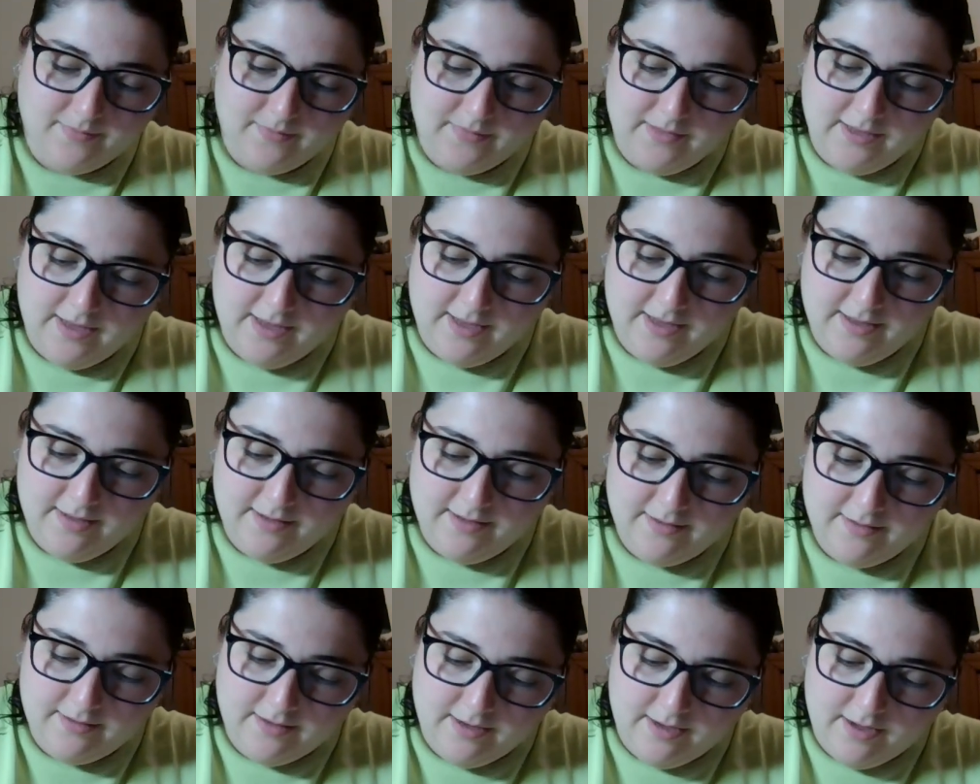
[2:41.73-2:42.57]
Okay,
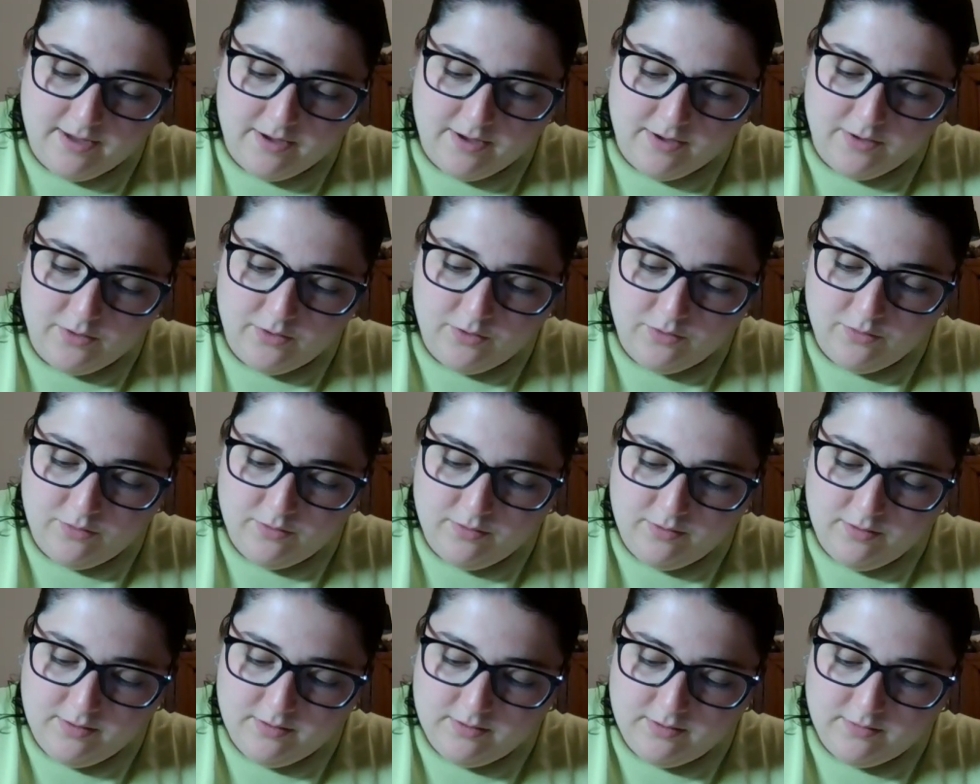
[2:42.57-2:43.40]
now
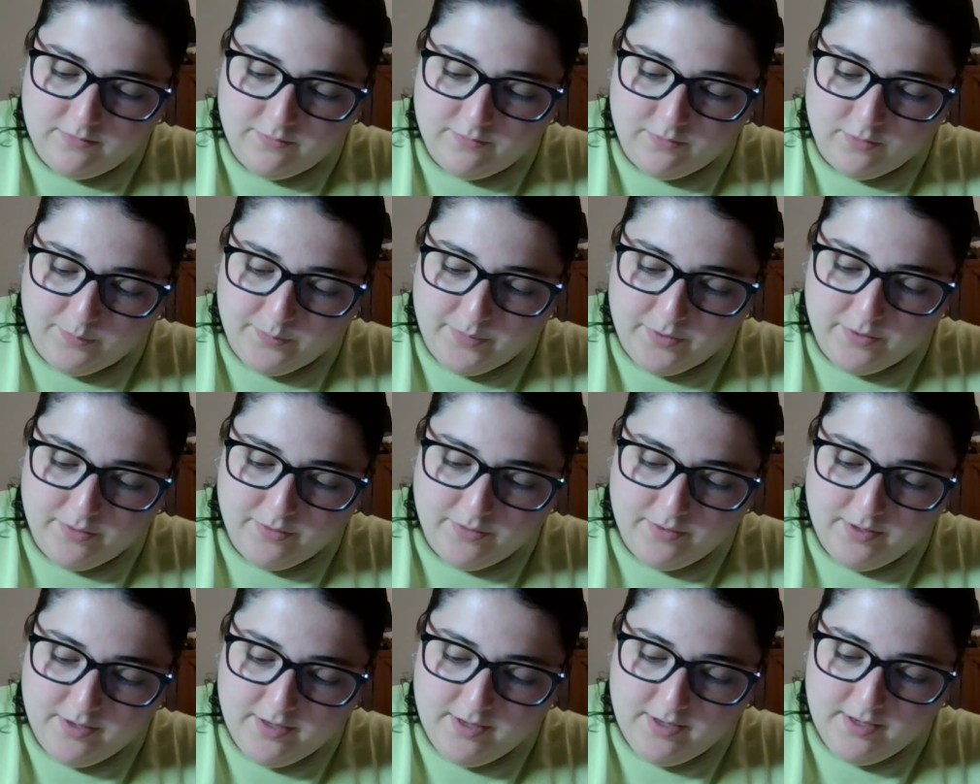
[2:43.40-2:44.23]
units for
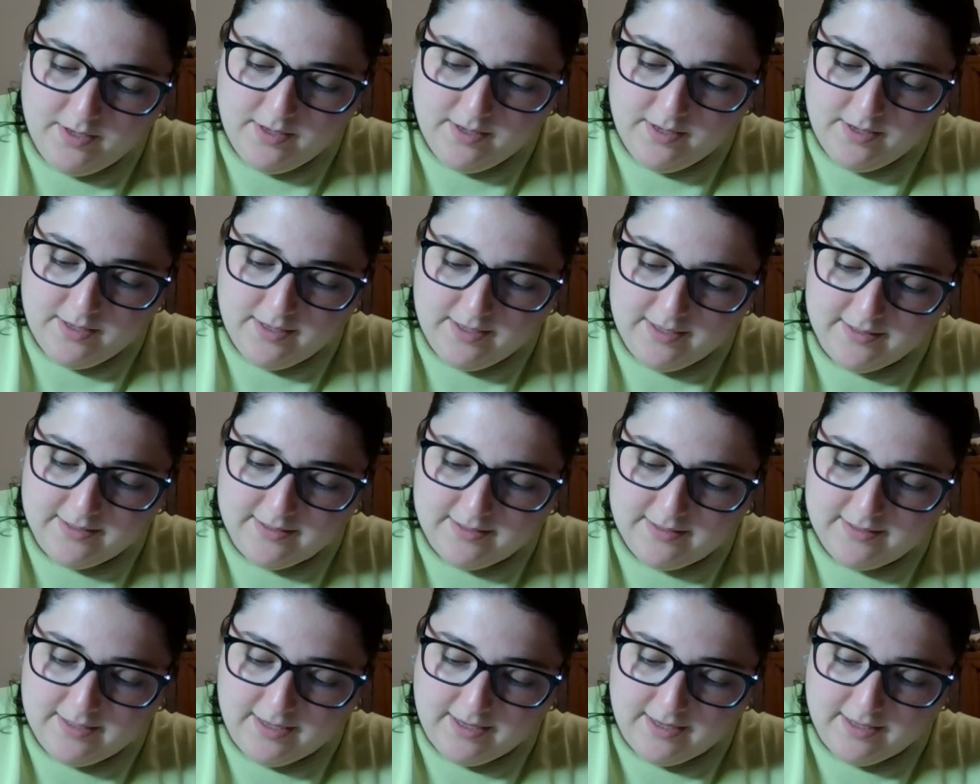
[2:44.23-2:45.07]
period is
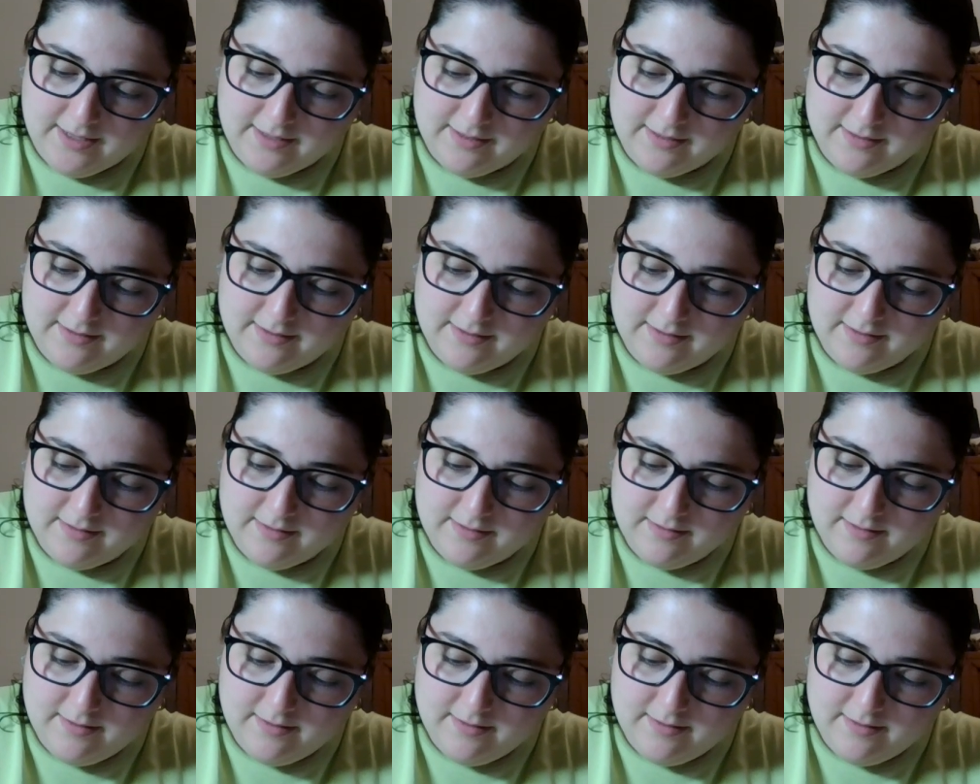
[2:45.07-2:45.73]
seconds.